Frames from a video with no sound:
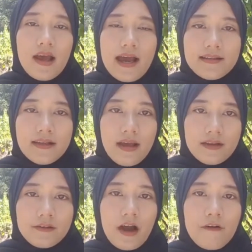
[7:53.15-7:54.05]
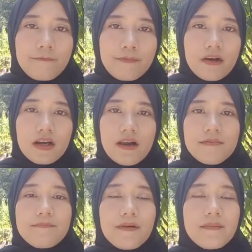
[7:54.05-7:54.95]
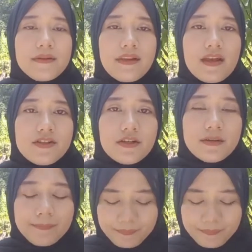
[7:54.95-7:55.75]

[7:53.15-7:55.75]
at the end of program implementation.